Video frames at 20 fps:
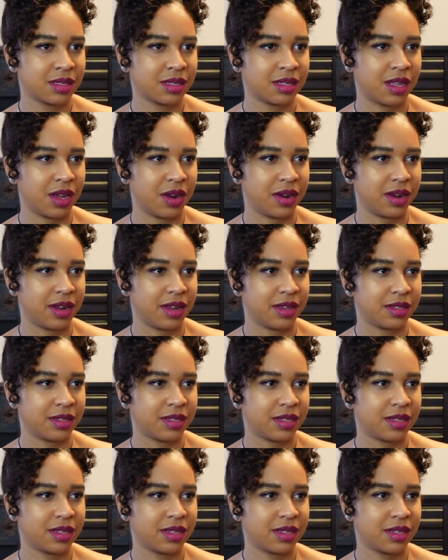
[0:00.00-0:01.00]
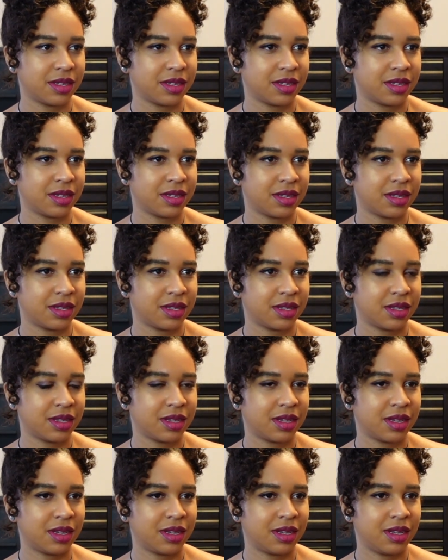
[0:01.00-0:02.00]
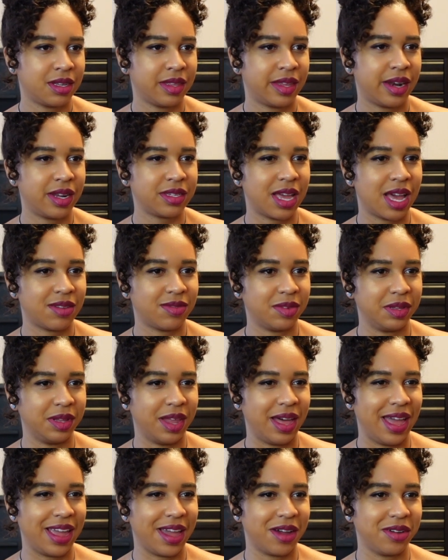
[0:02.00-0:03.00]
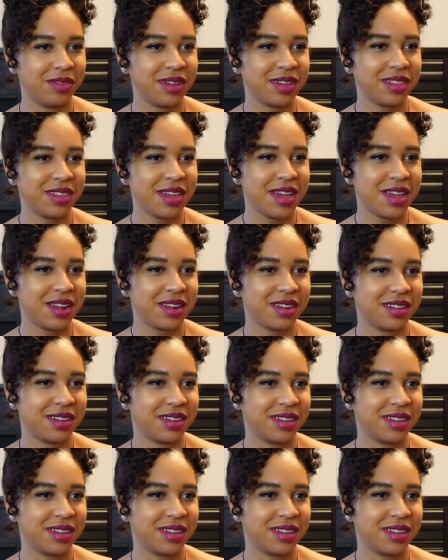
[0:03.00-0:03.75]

There it is. They just have it lying out like that?